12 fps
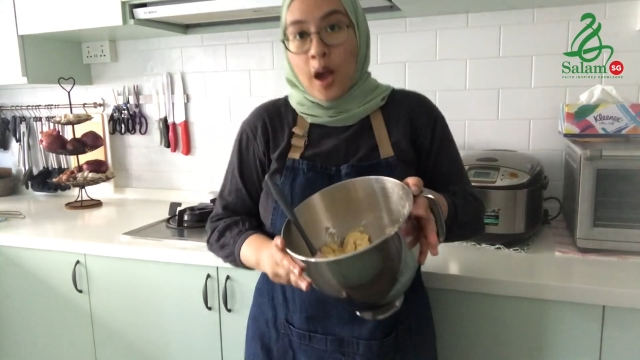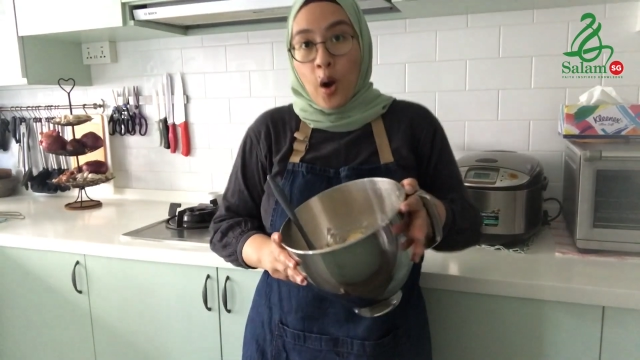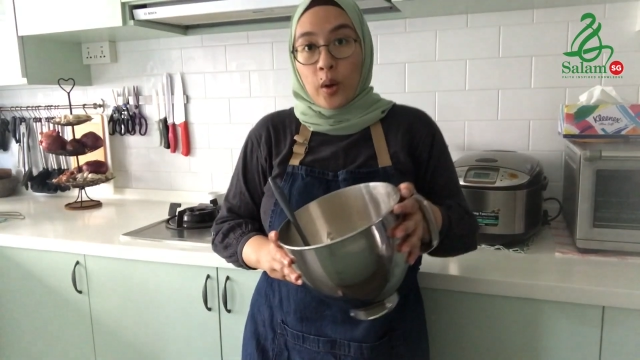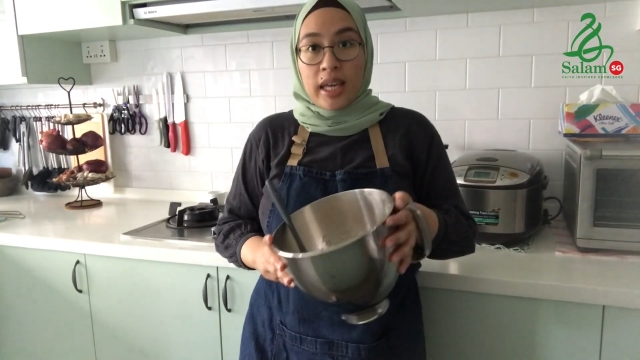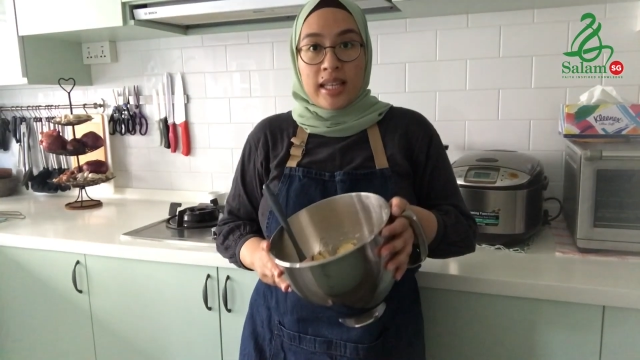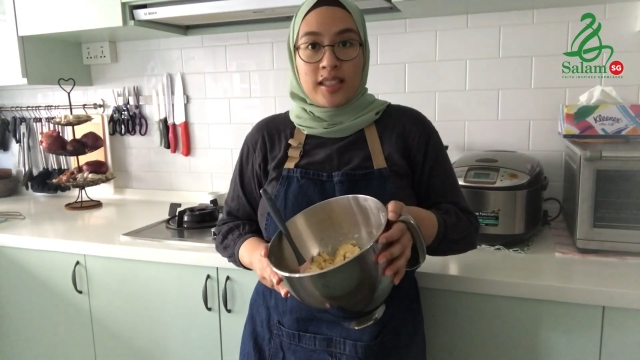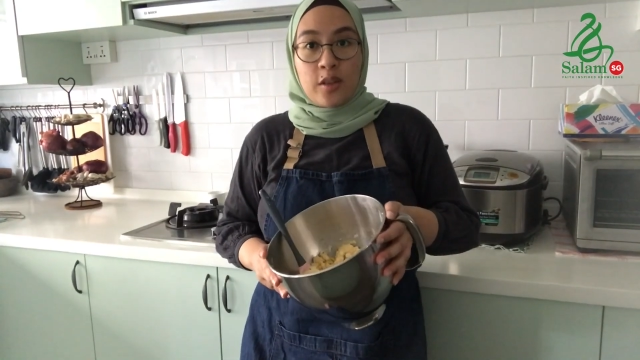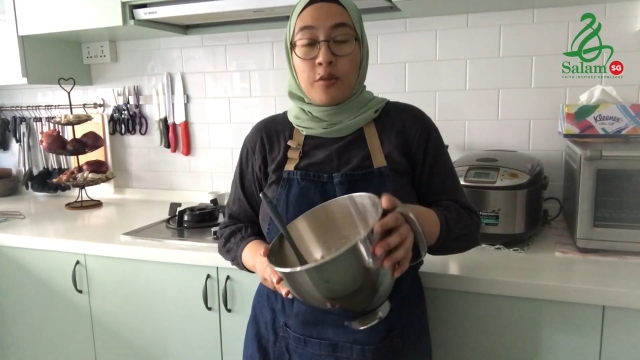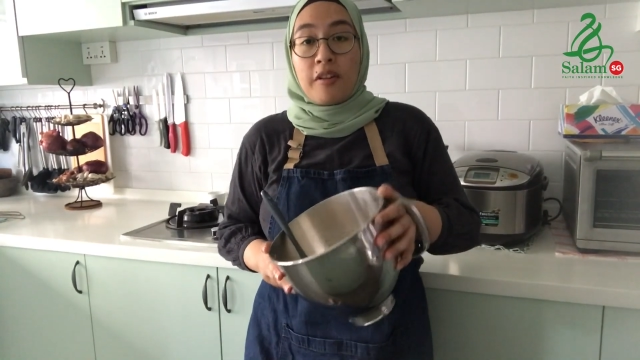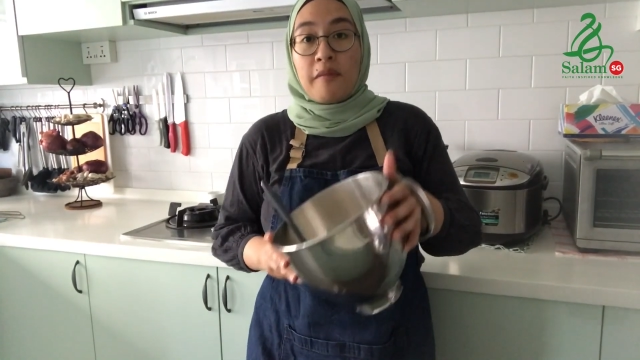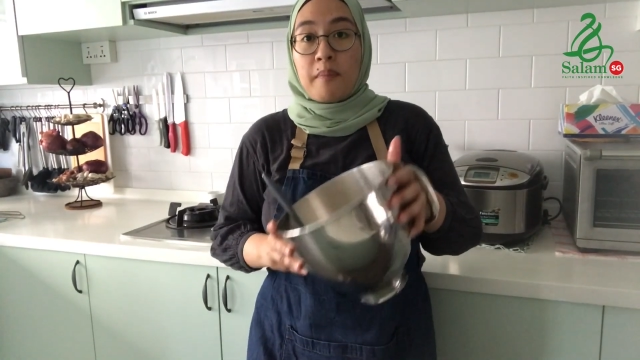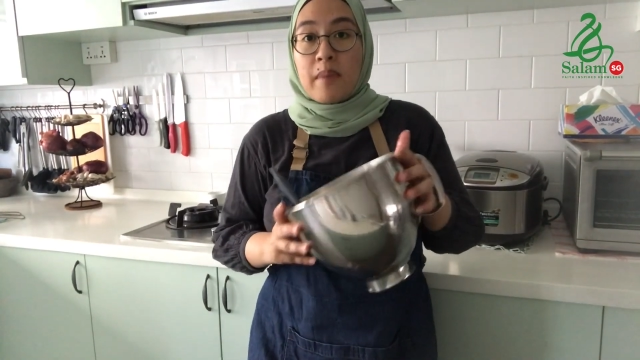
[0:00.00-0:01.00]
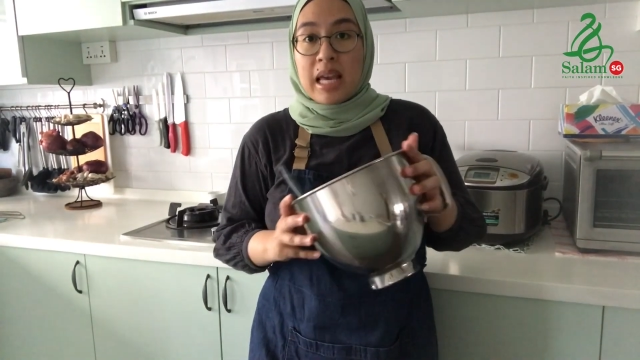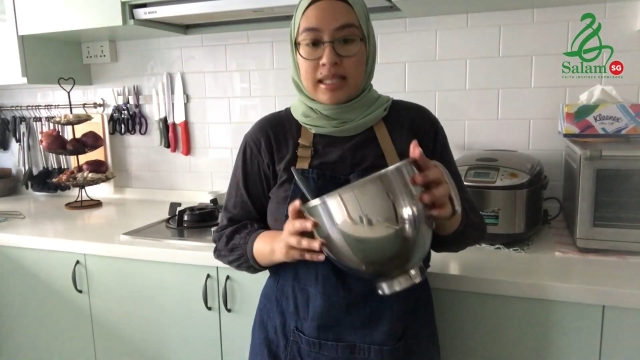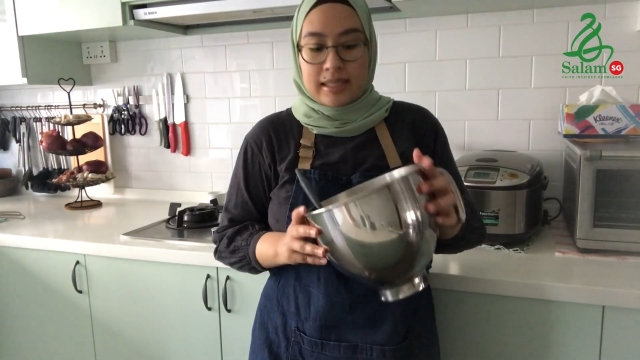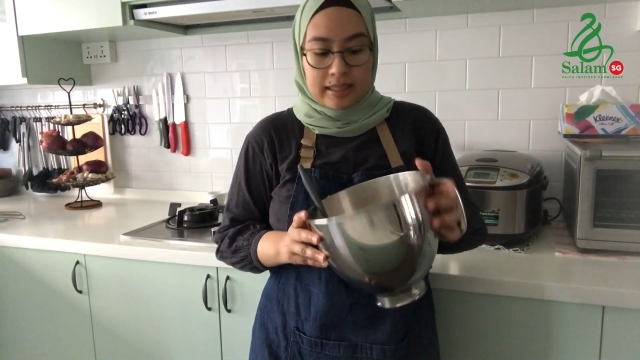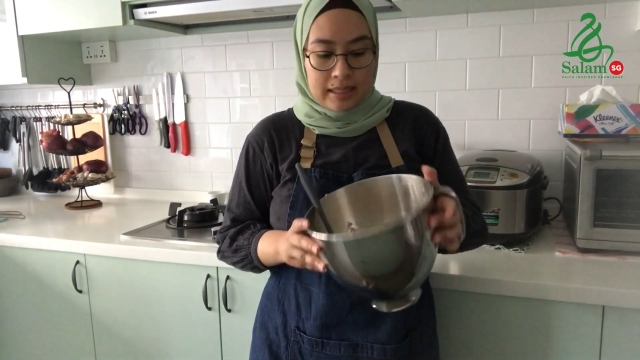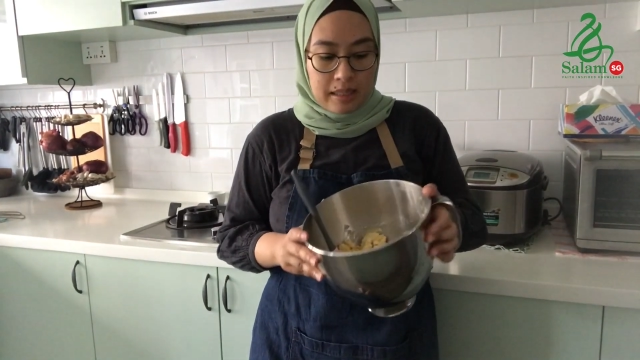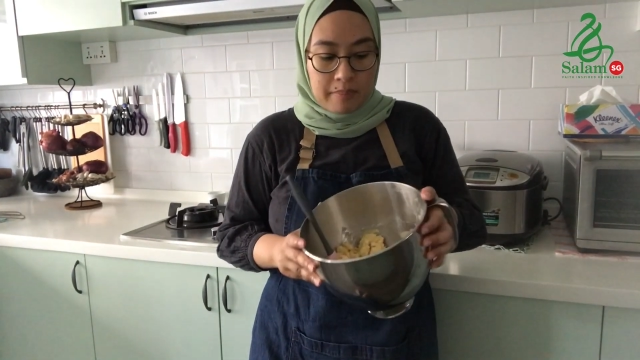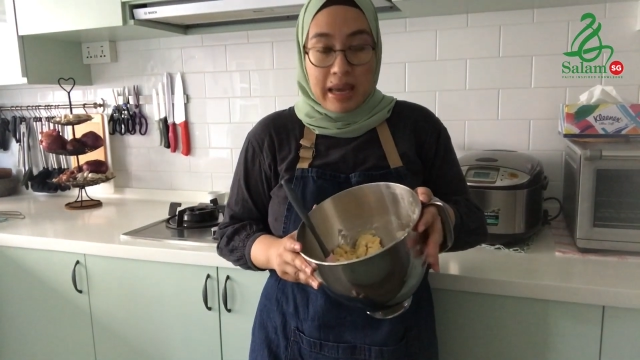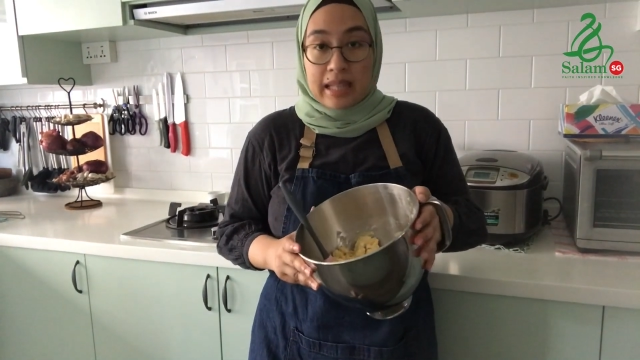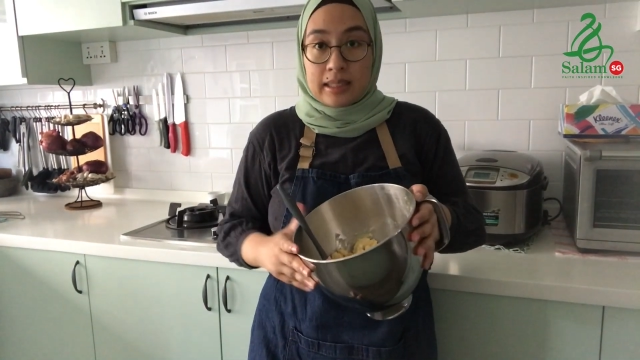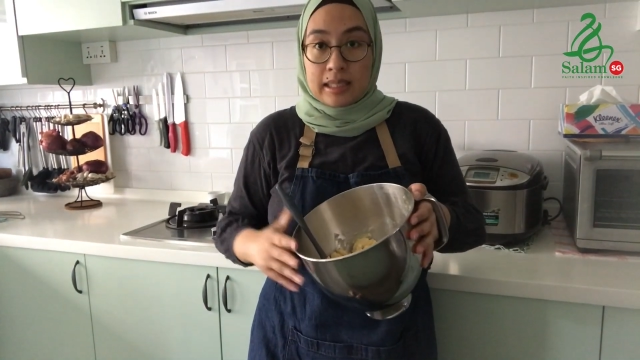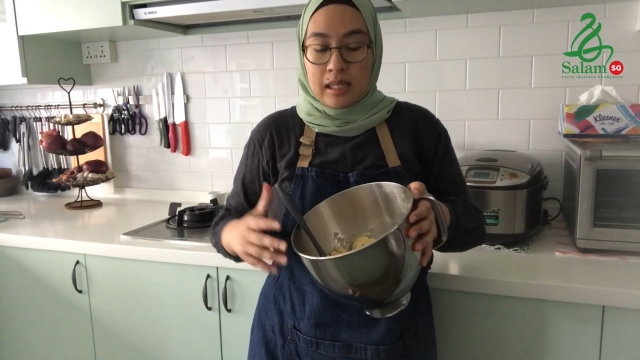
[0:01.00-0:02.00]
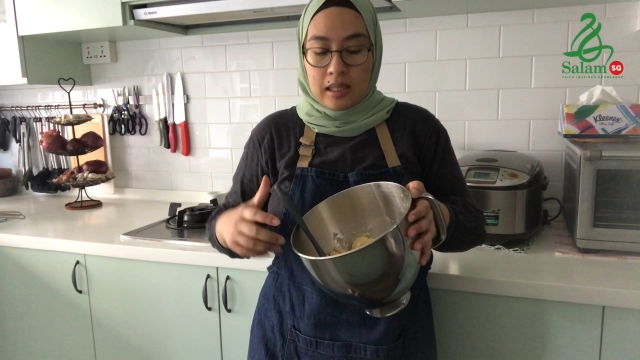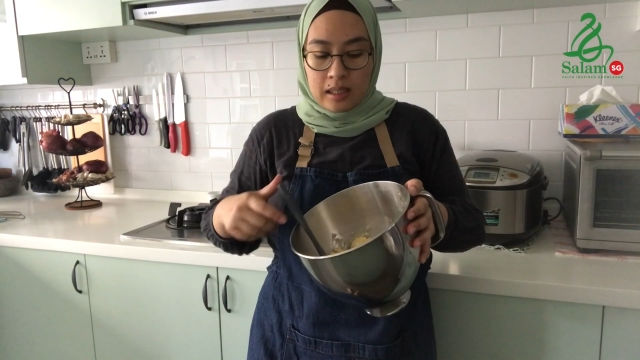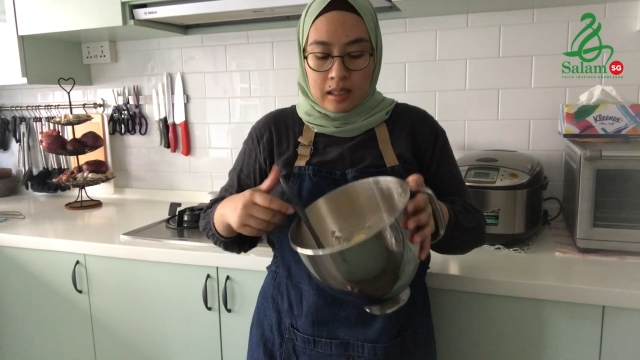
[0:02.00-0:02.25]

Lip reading: Okay, so we've mixed the batter.